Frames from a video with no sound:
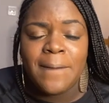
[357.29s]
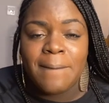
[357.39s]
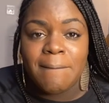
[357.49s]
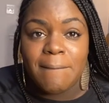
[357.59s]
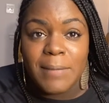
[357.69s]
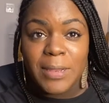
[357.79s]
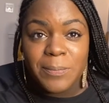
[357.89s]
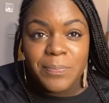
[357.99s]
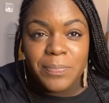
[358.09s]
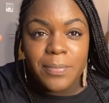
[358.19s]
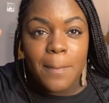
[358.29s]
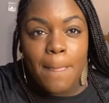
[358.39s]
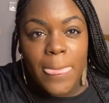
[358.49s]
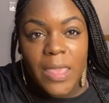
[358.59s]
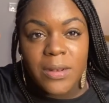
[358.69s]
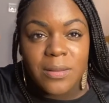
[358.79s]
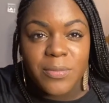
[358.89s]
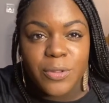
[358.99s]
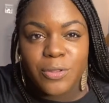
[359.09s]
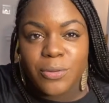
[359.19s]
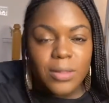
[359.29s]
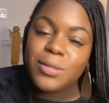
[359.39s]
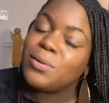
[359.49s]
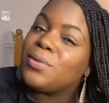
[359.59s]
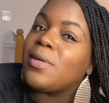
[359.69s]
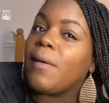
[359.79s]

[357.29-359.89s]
Amen. Number two, sous chef